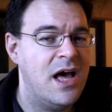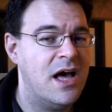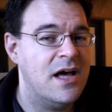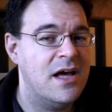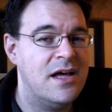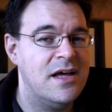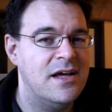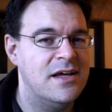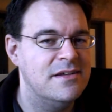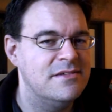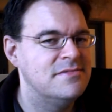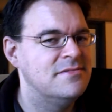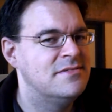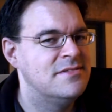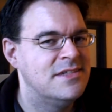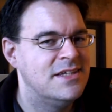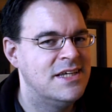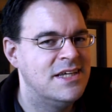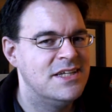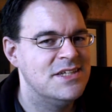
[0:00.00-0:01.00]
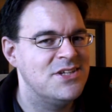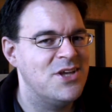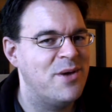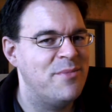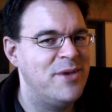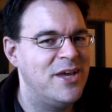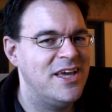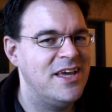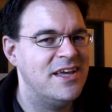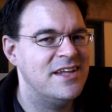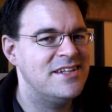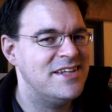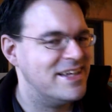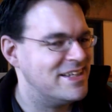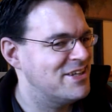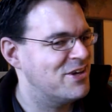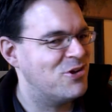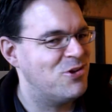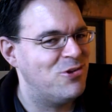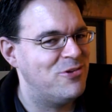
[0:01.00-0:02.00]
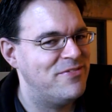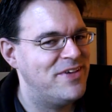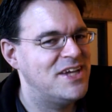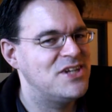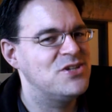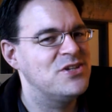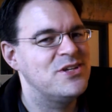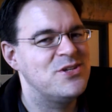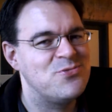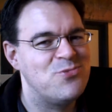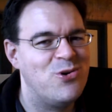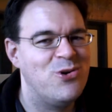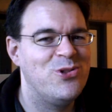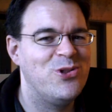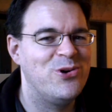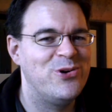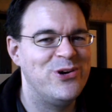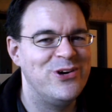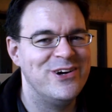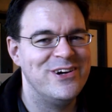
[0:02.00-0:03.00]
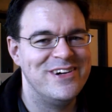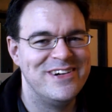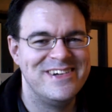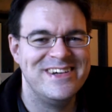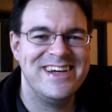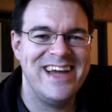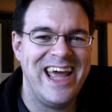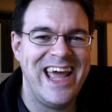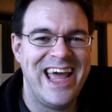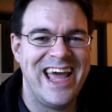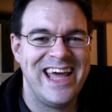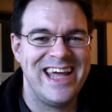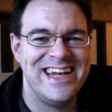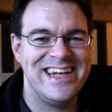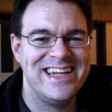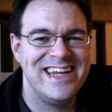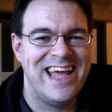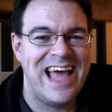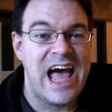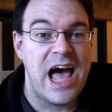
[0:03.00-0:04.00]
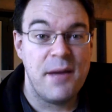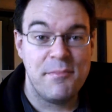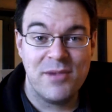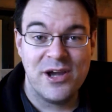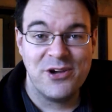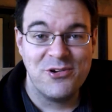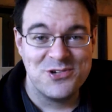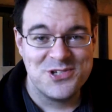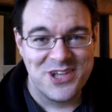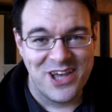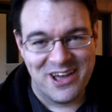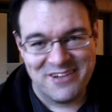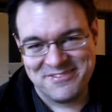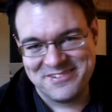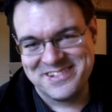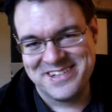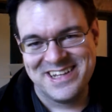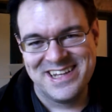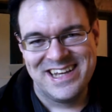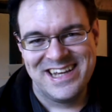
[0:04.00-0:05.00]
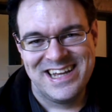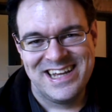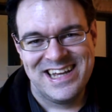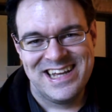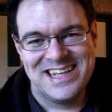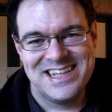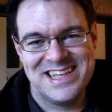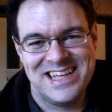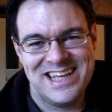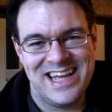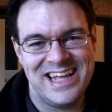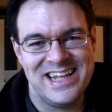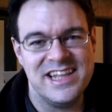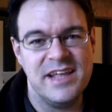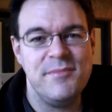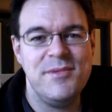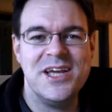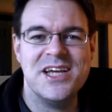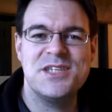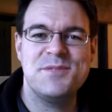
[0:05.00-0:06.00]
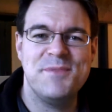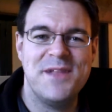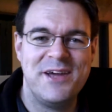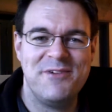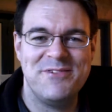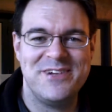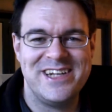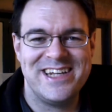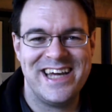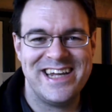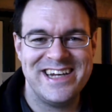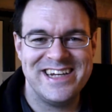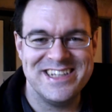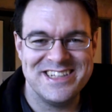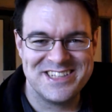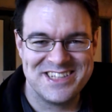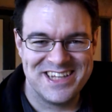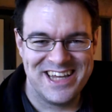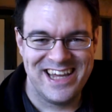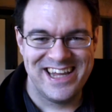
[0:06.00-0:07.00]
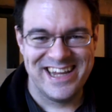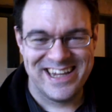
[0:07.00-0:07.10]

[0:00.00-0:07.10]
So I'm a technical evangelist role owner, and at Microsoft. And let me explain what that is.